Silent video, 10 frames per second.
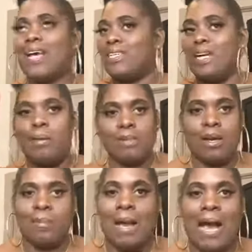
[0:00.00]

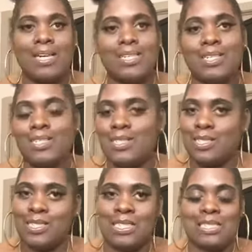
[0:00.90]
Dum-dum. I could have
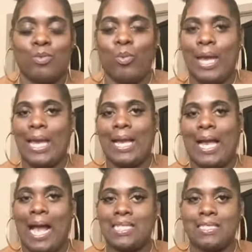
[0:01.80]
just went and
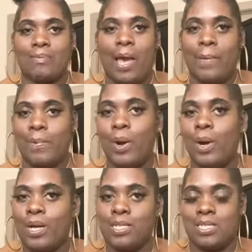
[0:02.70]
got some paper
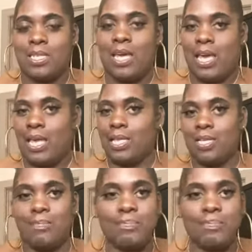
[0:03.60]
hearts and